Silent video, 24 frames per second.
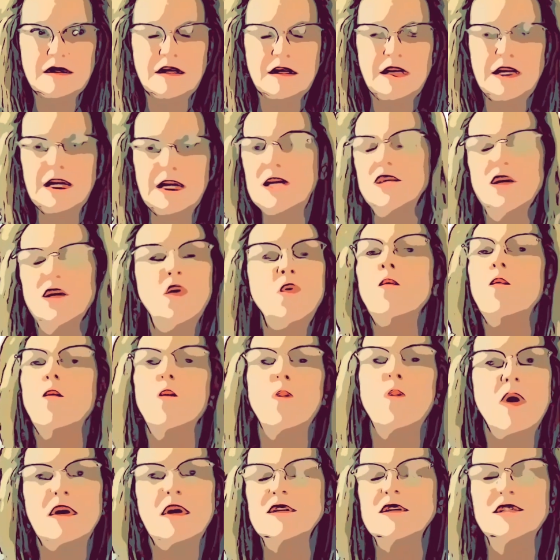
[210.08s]
you don't
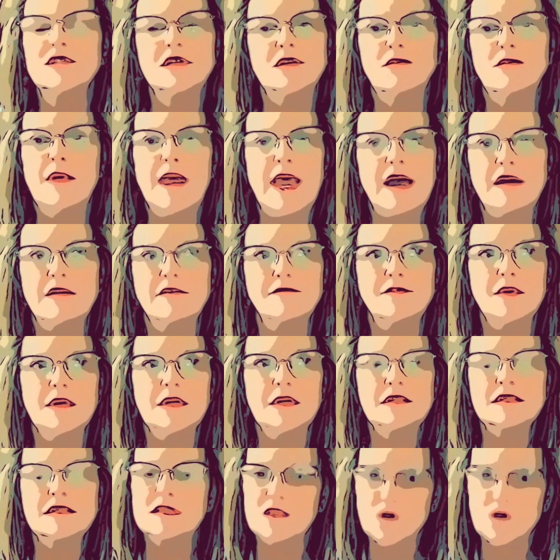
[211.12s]
want to have
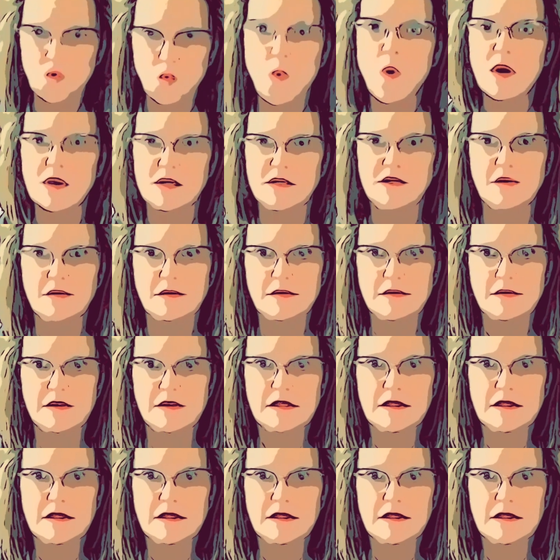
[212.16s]
squandered